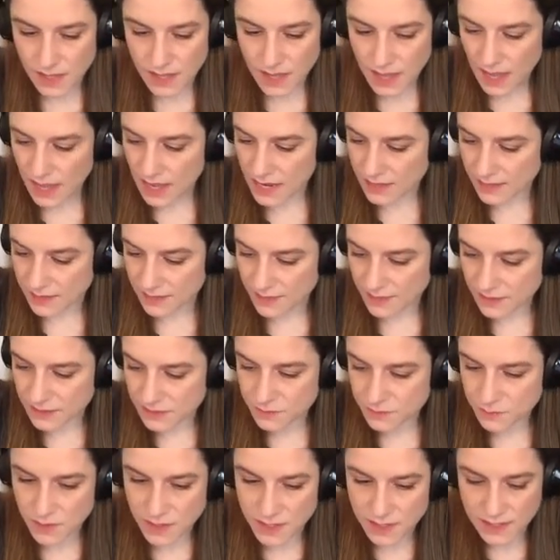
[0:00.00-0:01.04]
And this
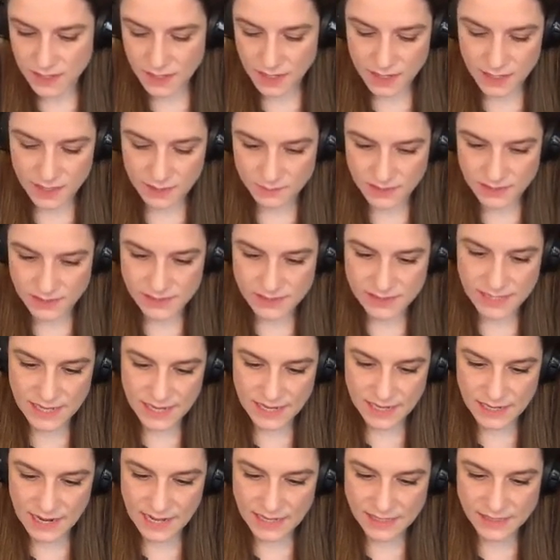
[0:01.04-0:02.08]
one, let's say
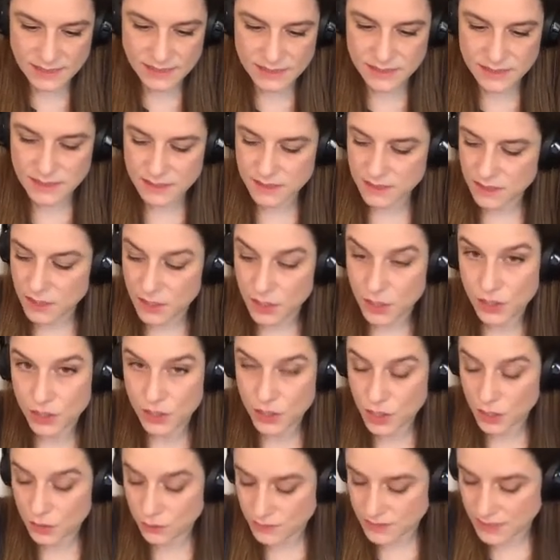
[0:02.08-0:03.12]
it has
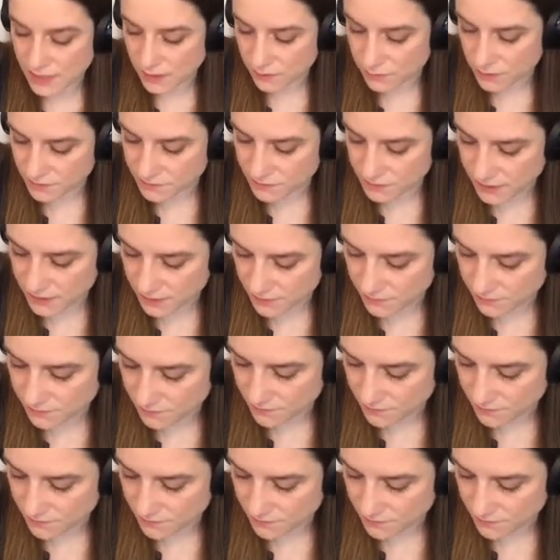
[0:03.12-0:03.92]
no tail ruffling.